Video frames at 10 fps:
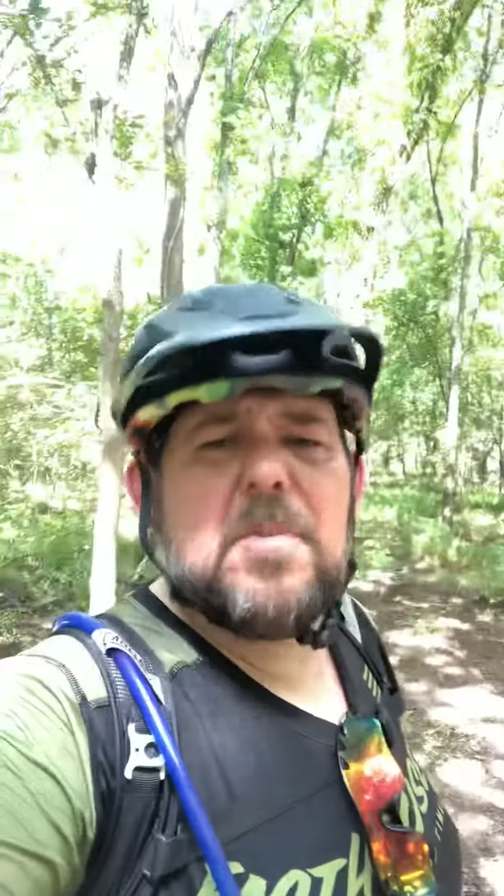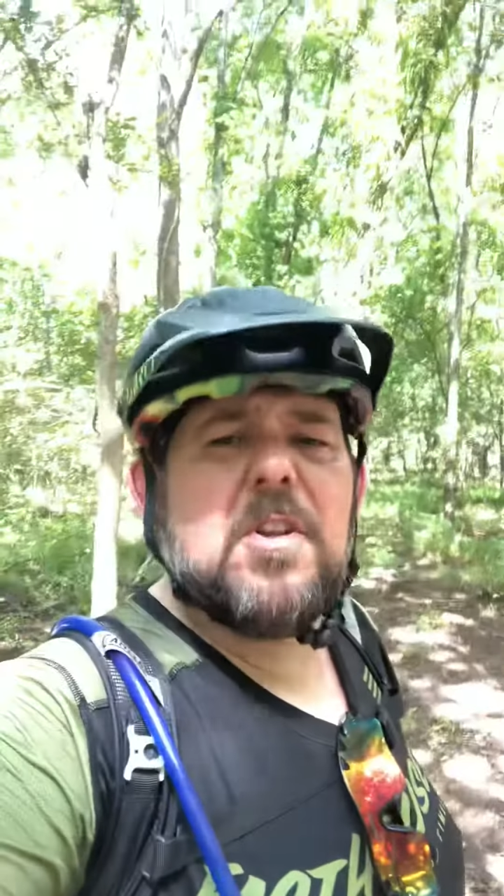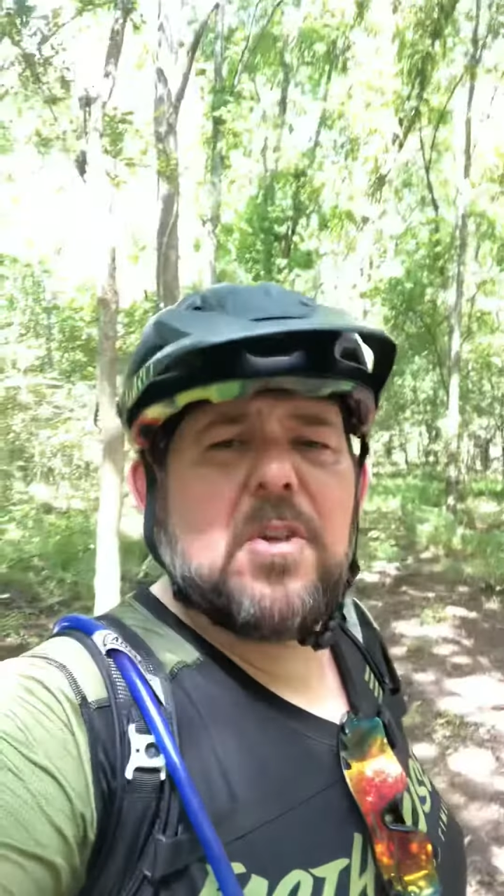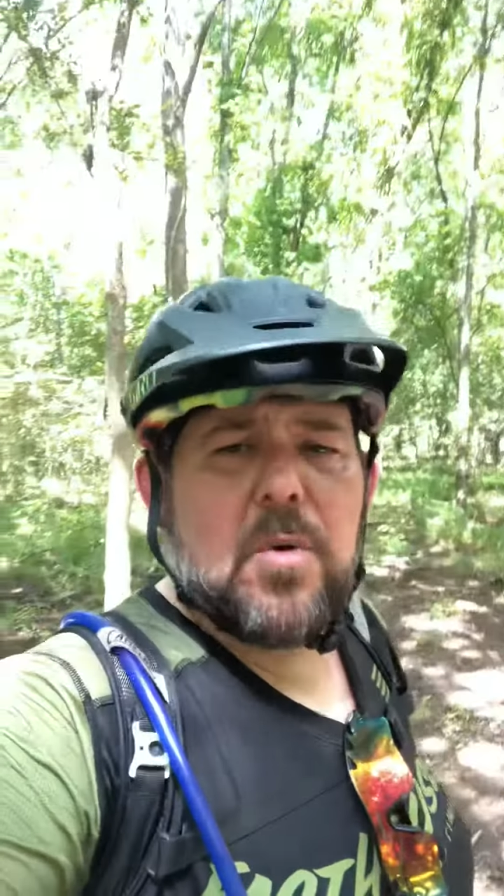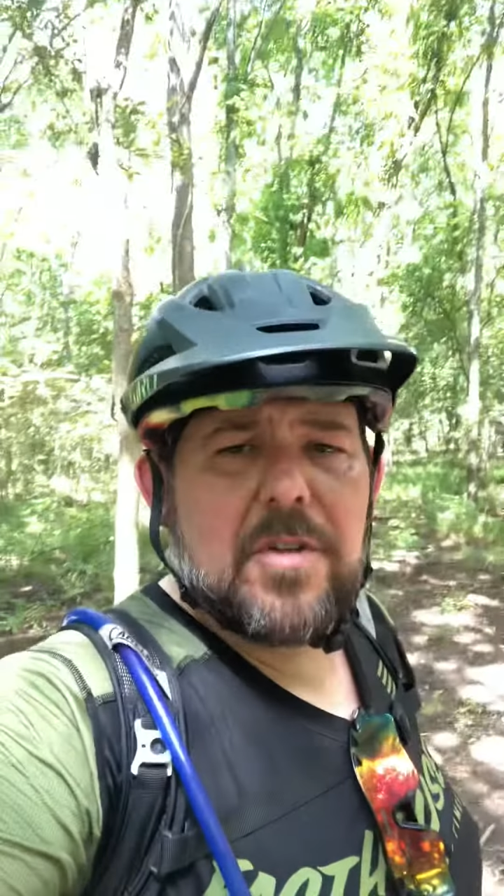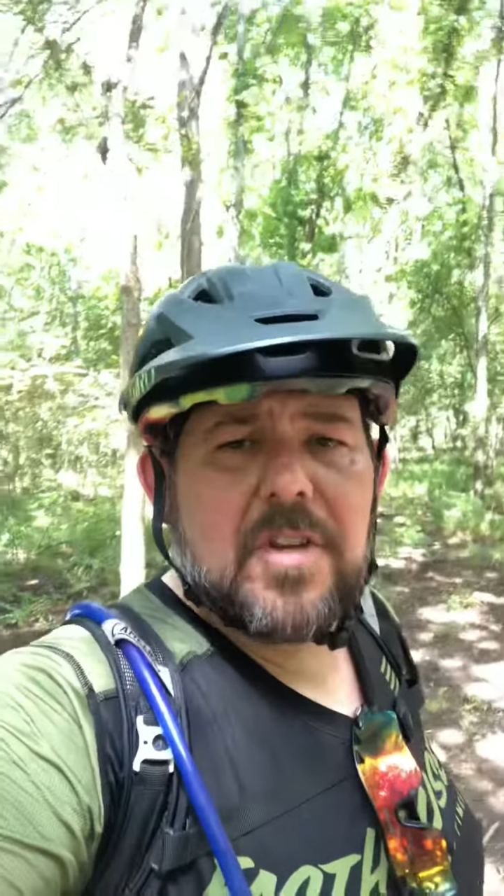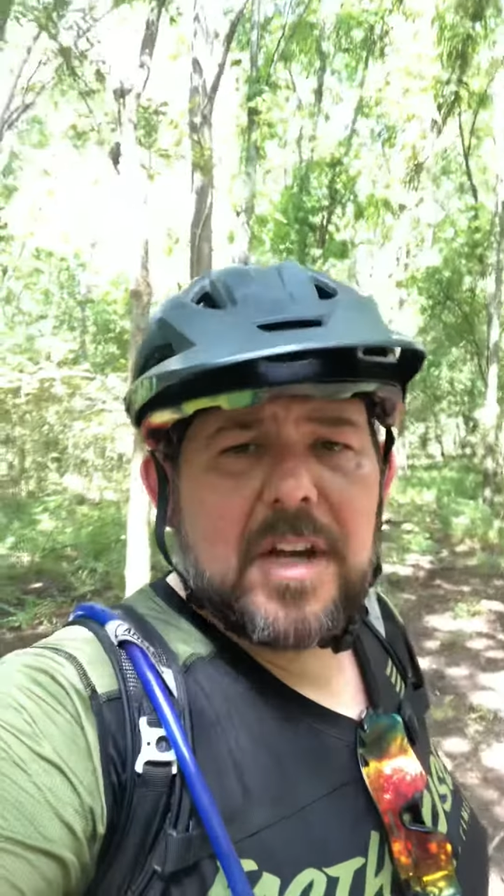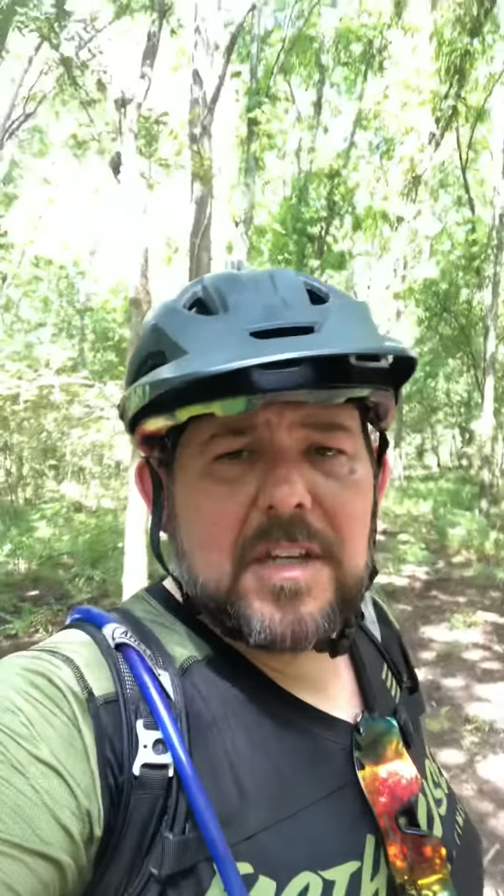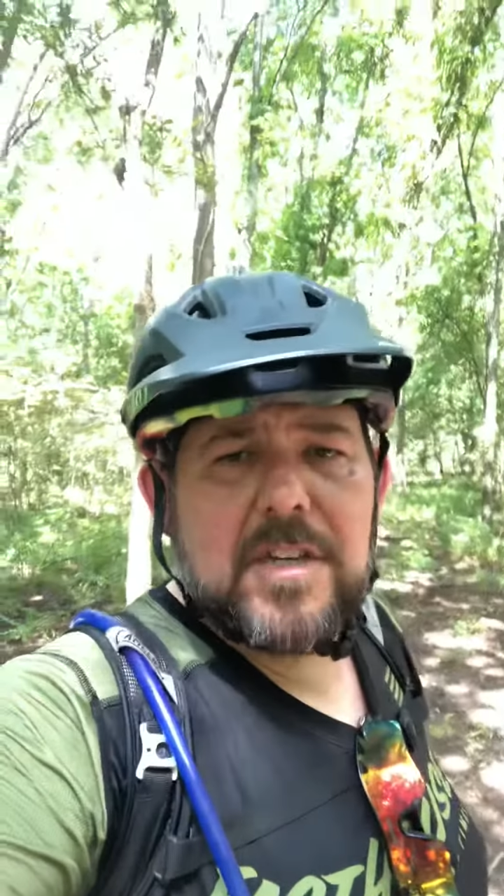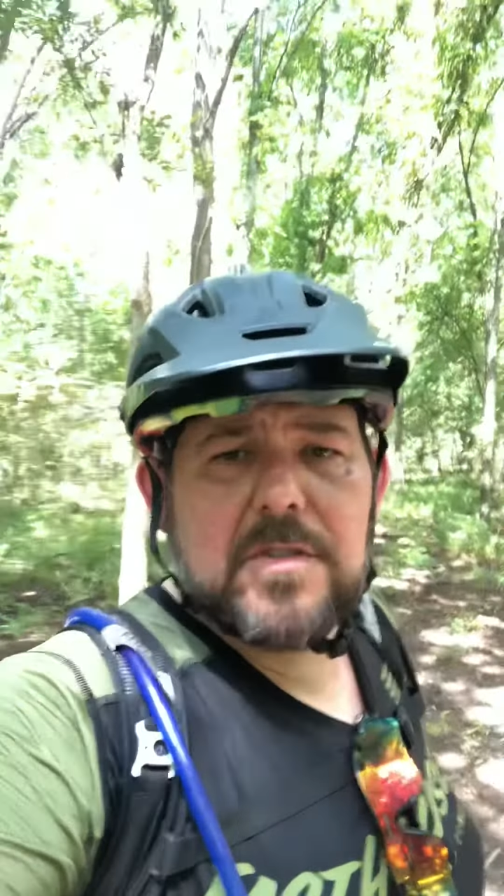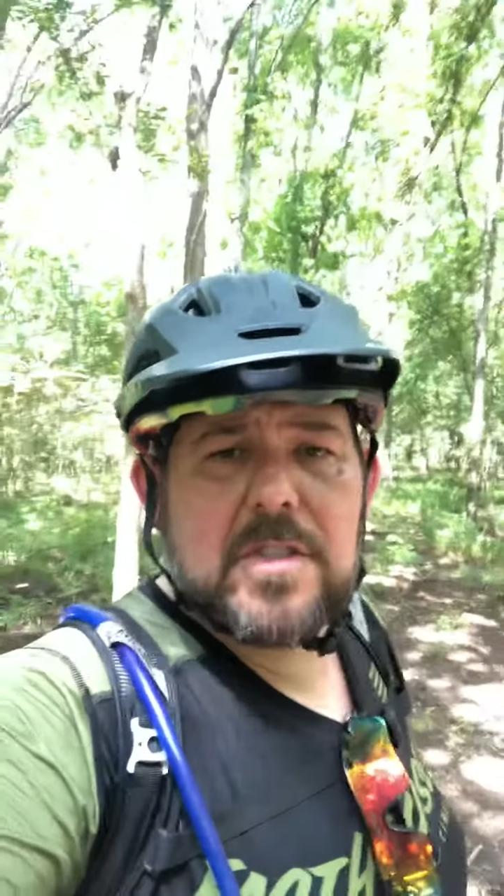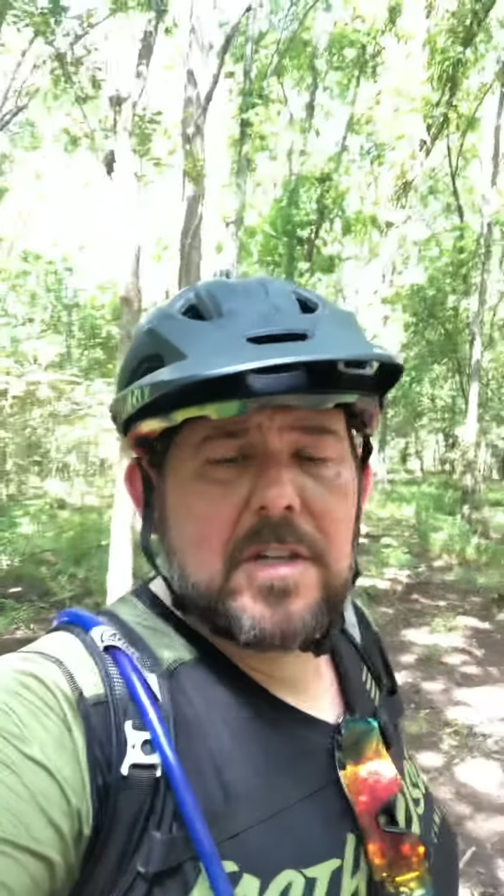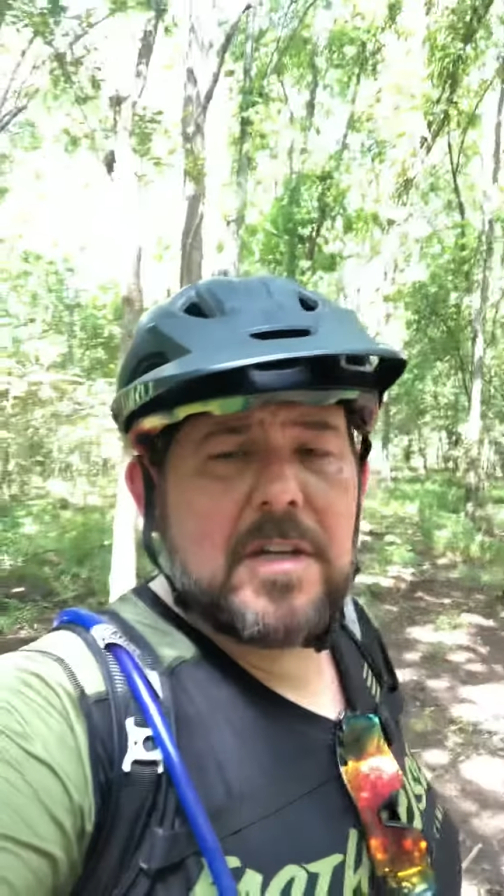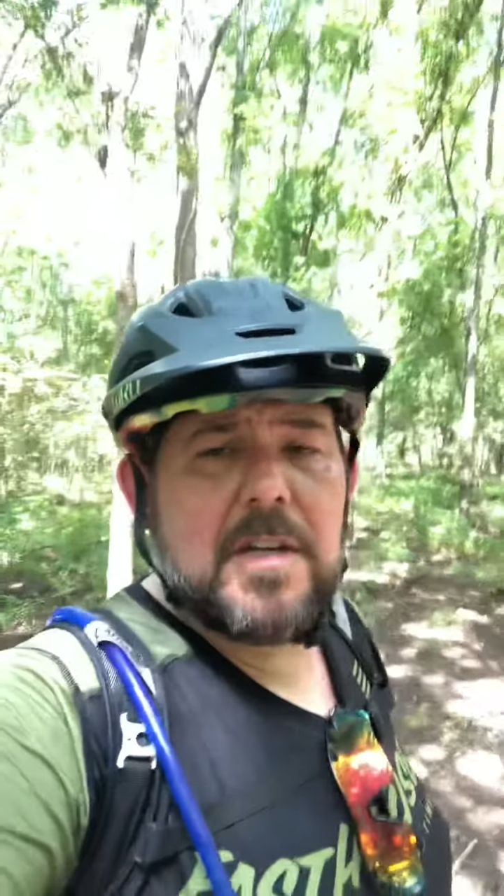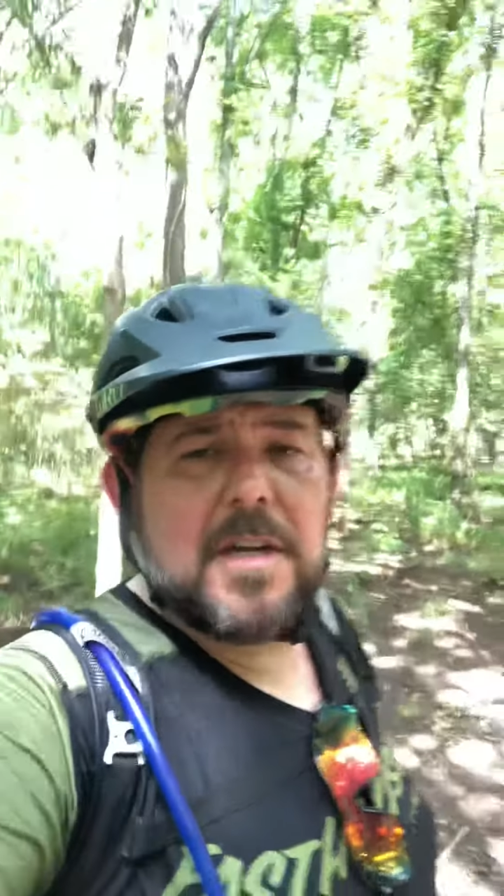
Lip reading: to the north side of Houston.